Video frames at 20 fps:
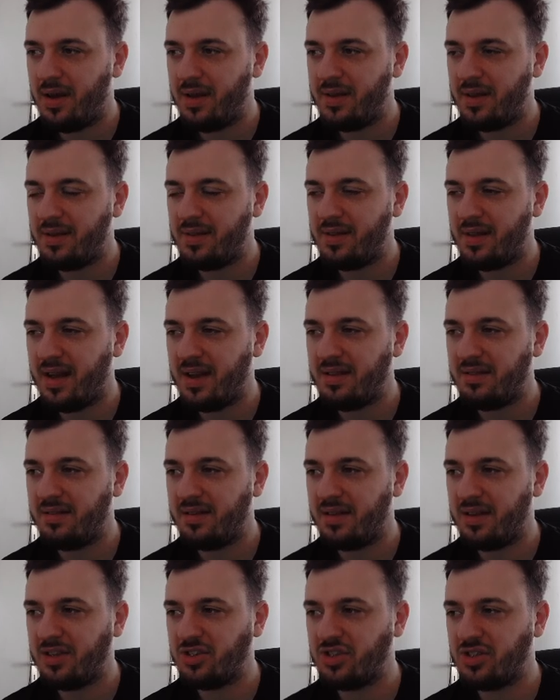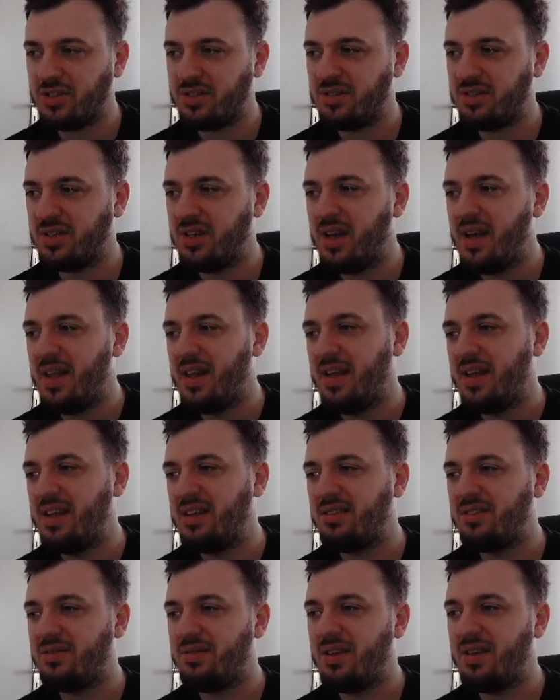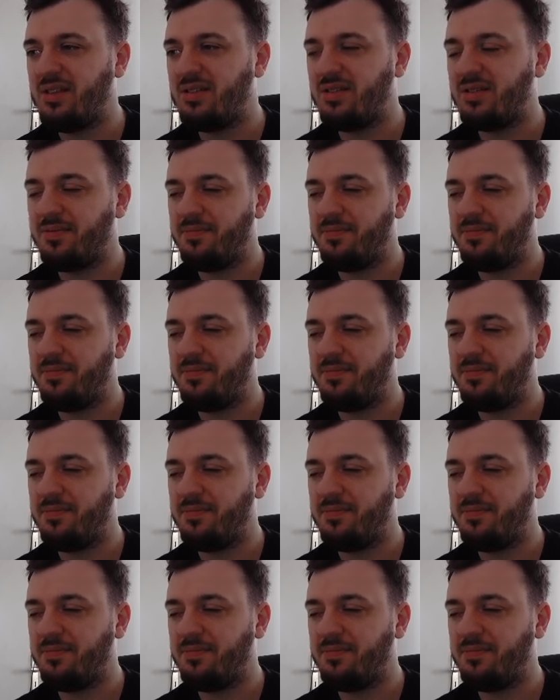then 19 agility. It's